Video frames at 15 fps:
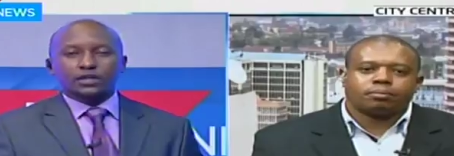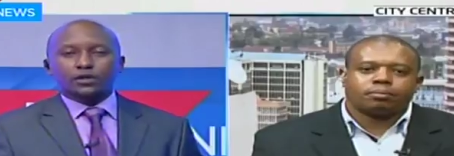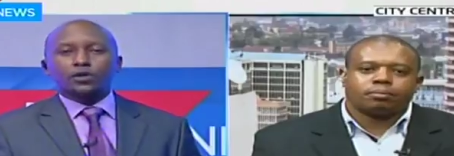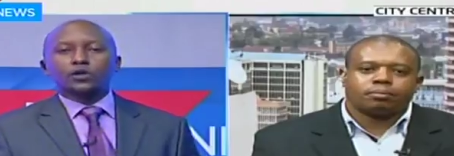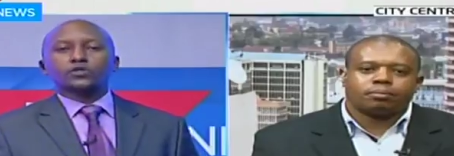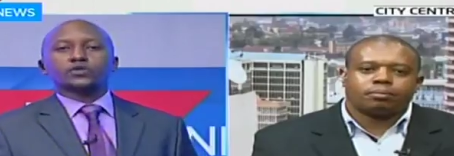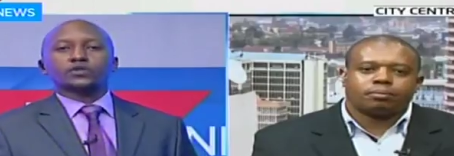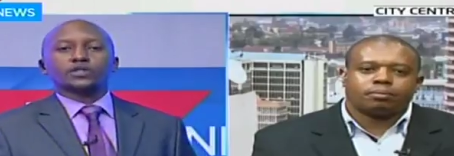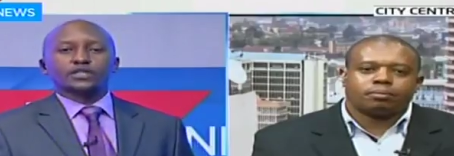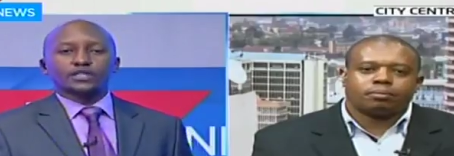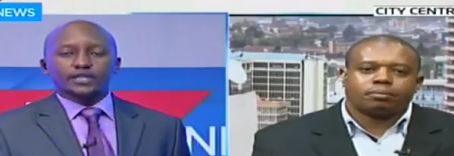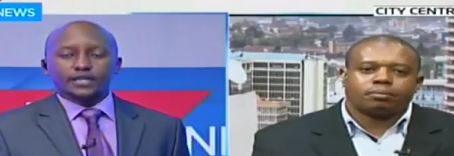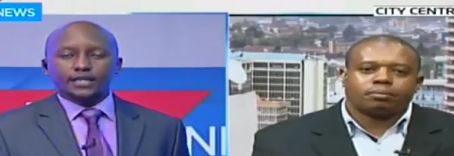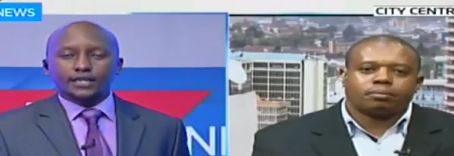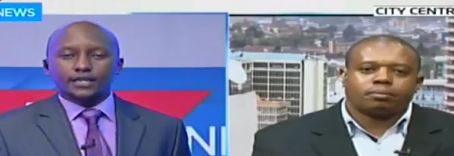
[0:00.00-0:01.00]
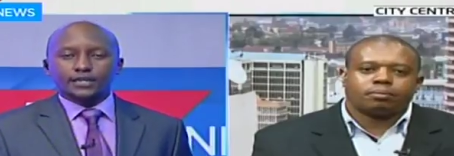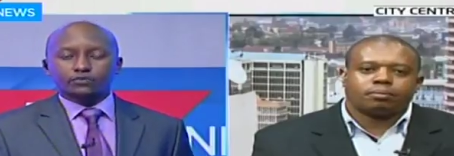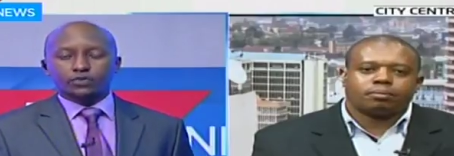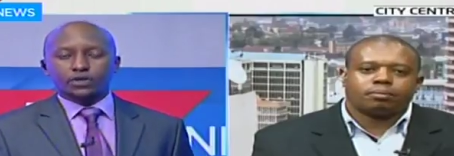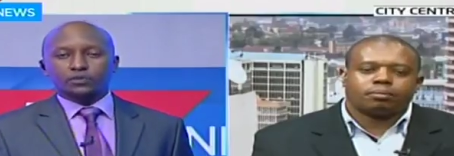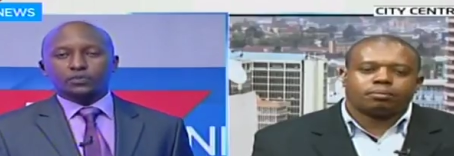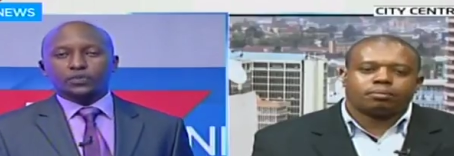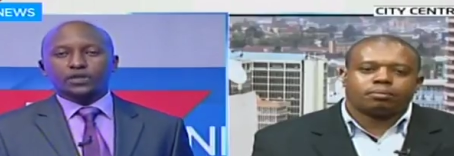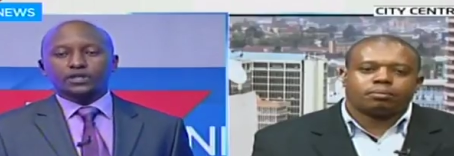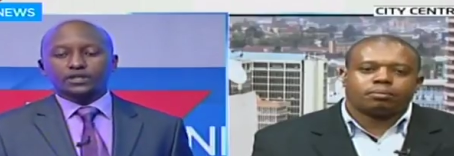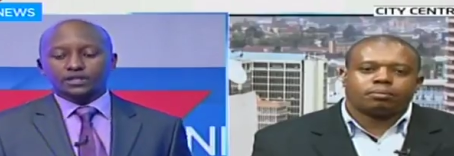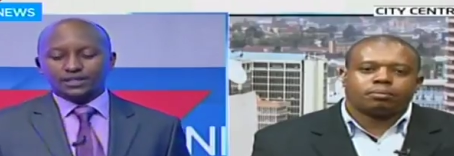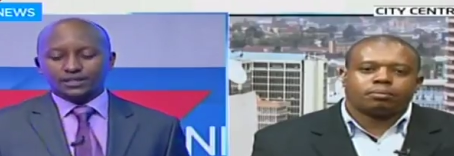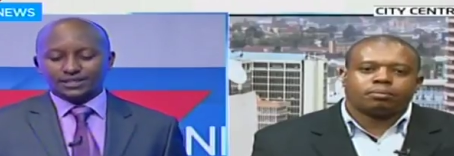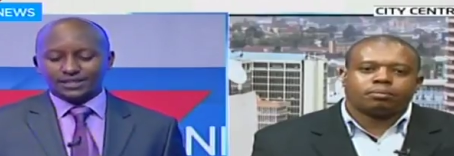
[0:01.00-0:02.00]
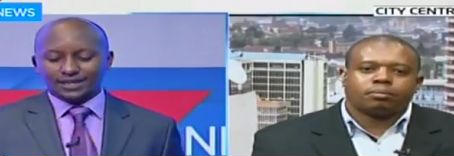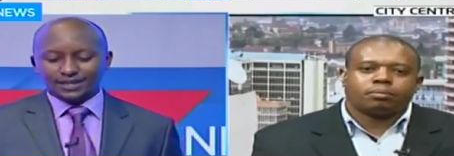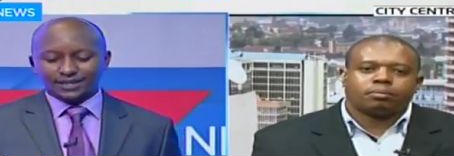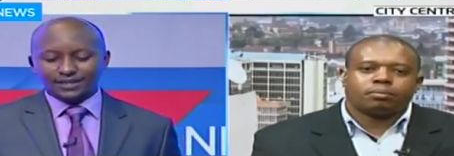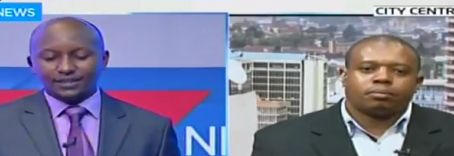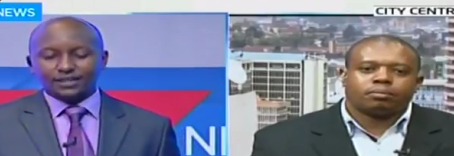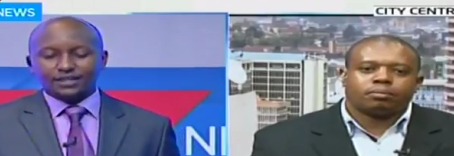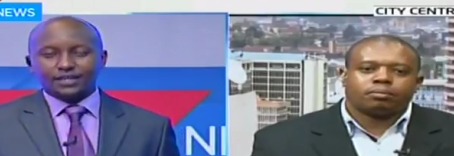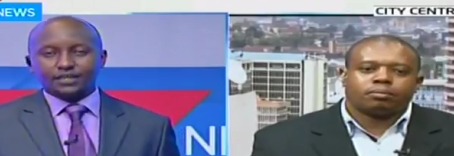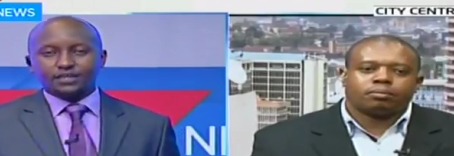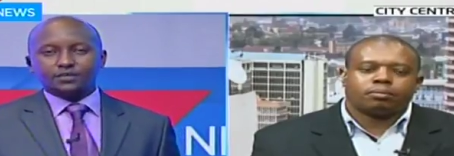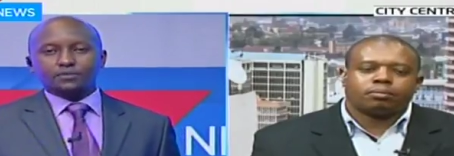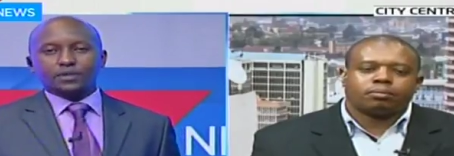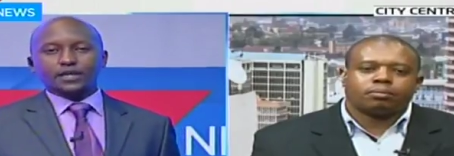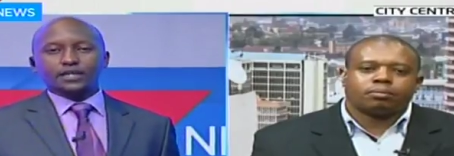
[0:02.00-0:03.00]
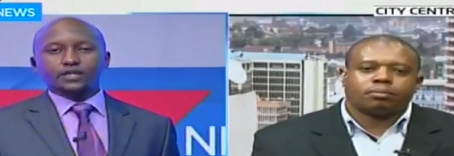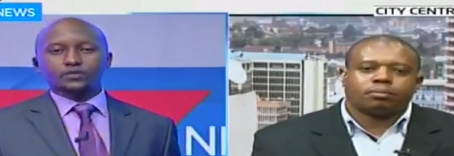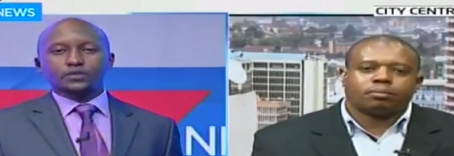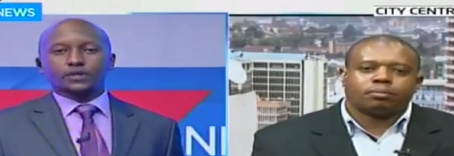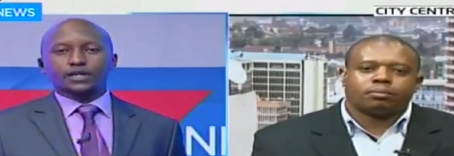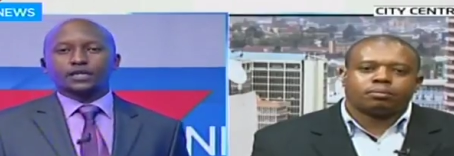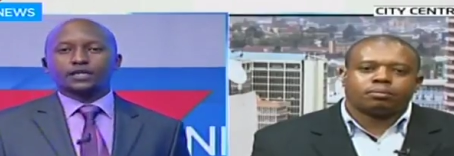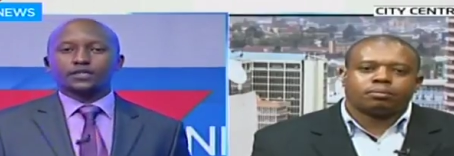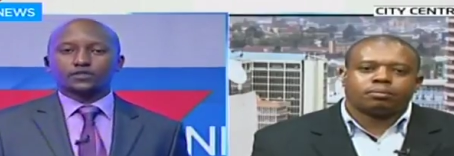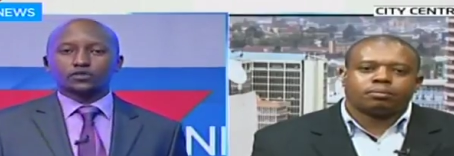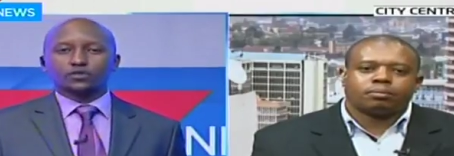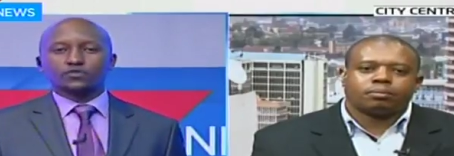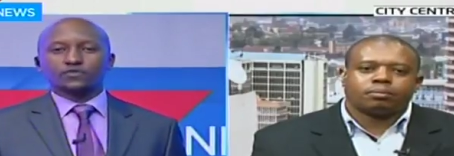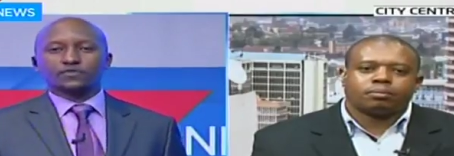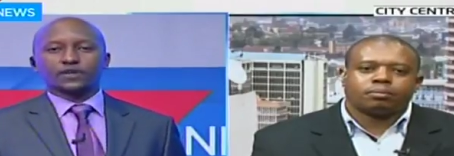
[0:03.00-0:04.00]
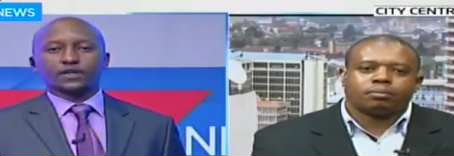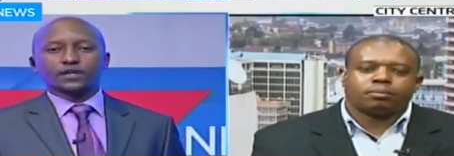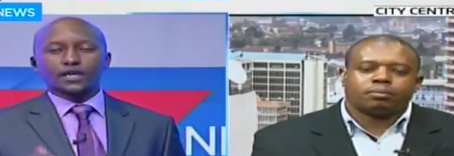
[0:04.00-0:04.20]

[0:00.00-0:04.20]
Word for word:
Speaker 1: also indicated at one point that in the Kenyan market we had a sort of,